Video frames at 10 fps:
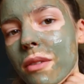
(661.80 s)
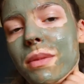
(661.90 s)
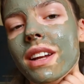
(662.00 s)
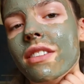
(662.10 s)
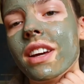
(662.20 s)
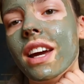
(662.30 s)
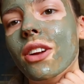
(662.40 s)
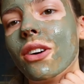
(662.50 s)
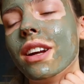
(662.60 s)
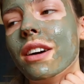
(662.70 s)
I've been living here
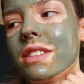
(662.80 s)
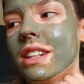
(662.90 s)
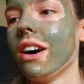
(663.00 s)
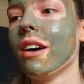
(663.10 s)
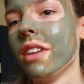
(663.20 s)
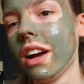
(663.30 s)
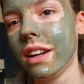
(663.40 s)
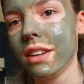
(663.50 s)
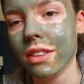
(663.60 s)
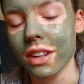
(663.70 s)
long enough to now have like
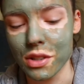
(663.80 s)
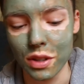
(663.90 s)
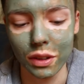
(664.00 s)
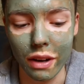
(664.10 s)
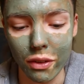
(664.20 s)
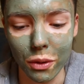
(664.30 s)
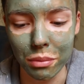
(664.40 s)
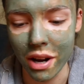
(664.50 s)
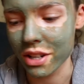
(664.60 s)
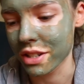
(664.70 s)
the geographical
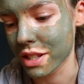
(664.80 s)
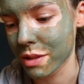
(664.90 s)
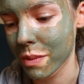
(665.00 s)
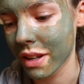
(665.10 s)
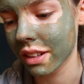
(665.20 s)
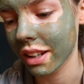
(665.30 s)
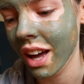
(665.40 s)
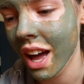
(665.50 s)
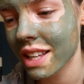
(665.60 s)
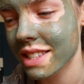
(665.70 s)
prejudice of being like,
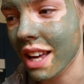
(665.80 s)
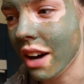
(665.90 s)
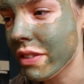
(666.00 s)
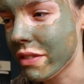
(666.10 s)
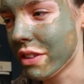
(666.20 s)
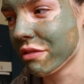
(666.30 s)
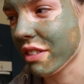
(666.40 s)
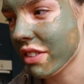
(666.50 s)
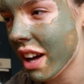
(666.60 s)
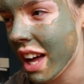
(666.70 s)
south of the
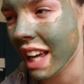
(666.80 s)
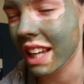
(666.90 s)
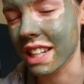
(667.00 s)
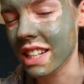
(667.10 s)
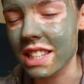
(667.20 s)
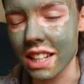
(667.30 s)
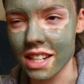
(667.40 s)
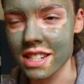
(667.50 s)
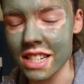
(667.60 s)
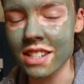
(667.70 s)
river? East
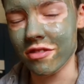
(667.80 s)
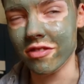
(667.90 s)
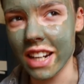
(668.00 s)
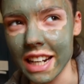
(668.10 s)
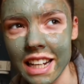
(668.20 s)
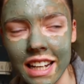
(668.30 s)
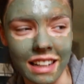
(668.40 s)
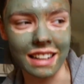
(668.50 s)
London? Really?